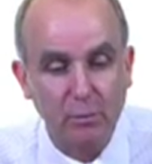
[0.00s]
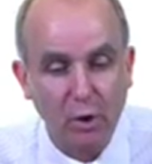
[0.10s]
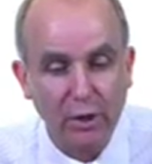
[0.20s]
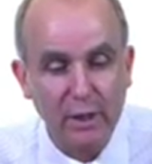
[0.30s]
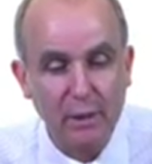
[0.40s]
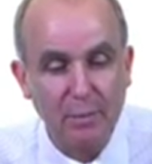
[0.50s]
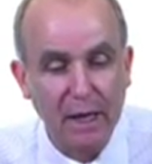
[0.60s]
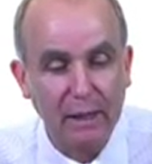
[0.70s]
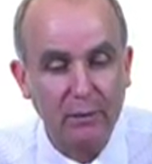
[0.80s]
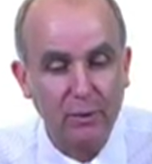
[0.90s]
commodity
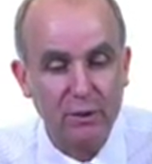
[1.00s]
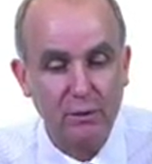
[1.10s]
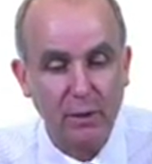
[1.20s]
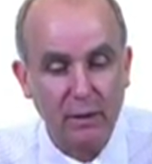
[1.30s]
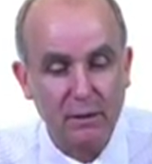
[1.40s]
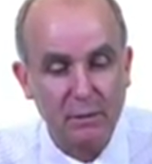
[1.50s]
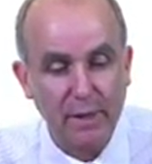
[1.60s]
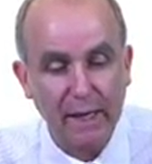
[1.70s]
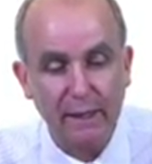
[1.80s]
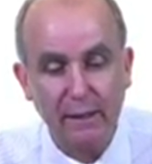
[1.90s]
market which arose
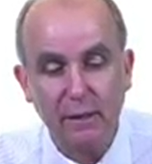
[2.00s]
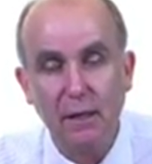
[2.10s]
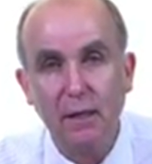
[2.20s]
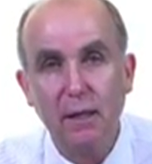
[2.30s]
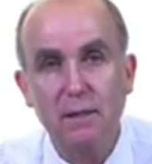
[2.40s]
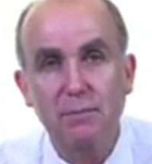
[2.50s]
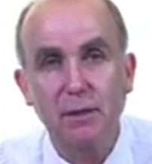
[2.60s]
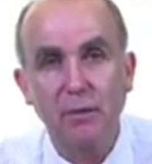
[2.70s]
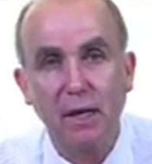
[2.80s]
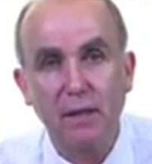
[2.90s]
demanding it, has
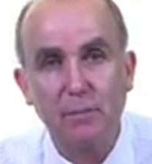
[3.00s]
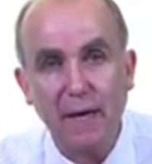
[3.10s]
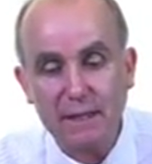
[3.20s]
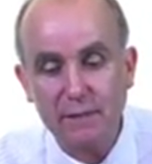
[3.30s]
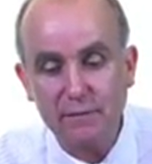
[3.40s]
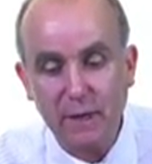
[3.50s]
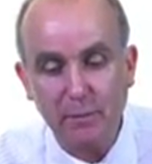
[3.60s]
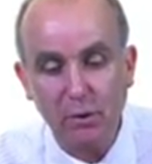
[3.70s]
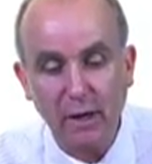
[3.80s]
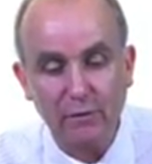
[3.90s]
been one of the massive
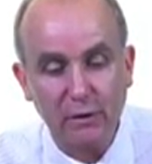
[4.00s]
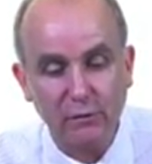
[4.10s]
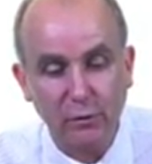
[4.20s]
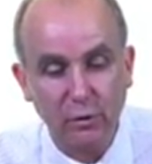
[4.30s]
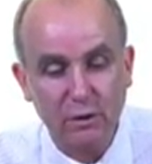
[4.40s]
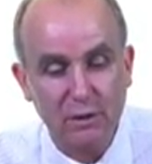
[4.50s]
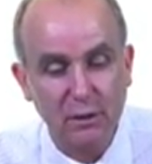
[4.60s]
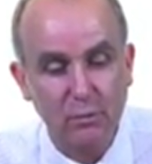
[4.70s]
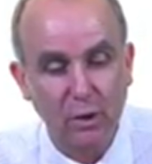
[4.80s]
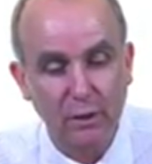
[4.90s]
demographic forces
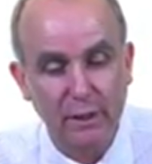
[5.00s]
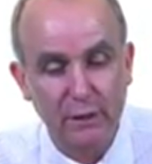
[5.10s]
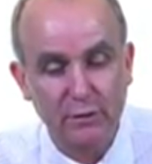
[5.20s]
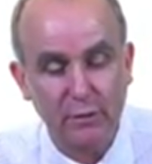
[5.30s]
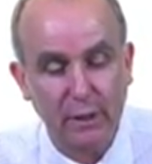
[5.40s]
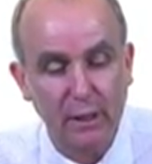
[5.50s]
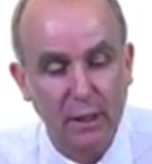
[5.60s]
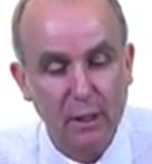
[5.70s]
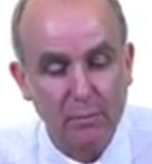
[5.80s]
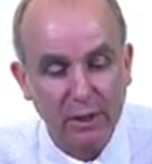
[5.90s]
in world history.
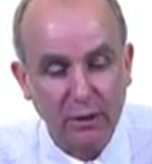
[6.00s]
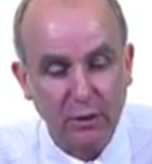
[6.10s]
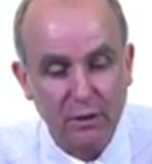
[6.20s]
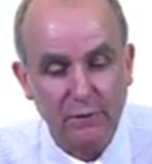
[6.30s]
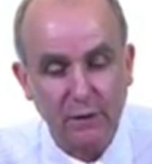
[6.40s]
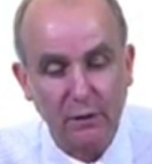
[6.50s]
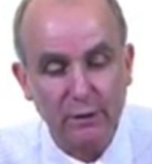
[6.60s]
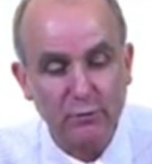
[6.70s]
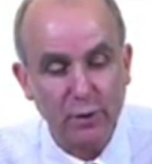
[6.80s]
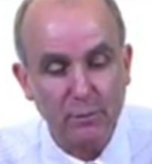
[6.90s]
Because of it,
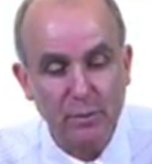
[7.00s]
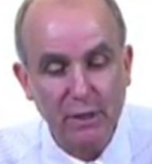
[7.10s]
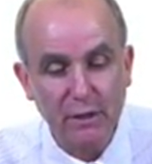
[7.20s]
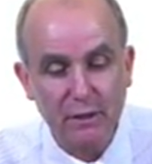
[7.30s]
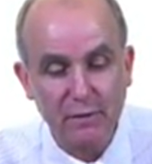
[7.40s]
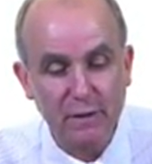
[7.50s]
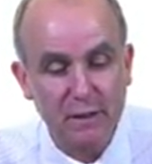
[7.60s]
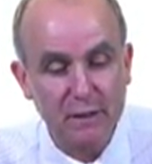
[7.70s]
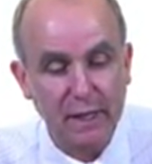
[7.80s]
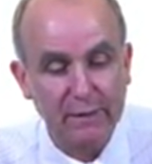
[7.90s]
literally millions of
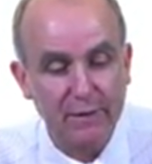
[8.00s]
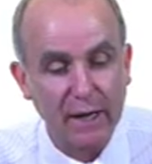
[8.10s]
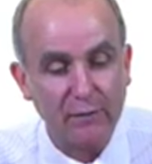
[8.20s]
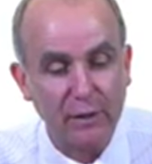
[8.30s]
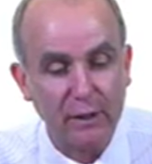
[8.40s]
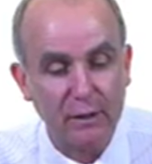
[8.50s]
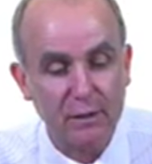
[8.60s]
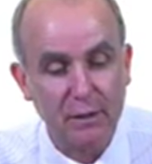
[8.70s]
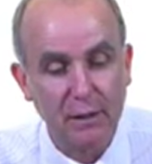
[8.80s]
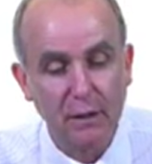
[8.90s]
enslaved
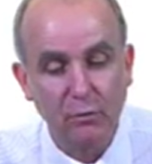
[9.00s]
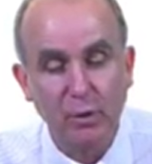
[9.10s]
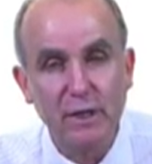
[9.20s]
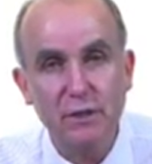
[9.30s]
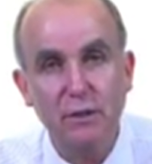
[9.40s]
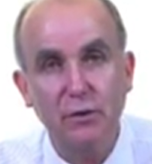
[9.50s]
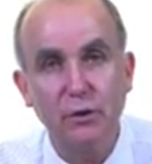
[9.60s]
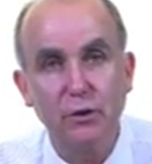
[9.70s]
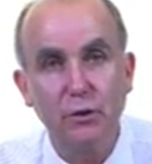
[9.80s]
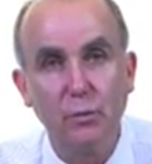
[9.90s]
Africans reached
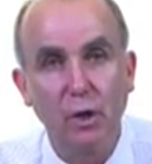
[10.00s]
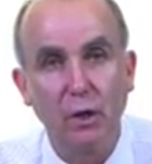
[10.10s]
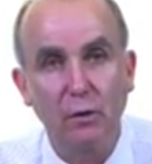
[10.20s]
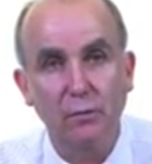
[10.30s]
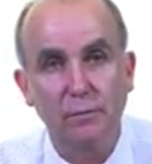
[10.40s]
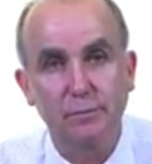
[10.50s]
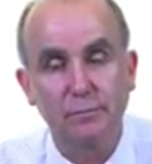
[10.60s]
the New World.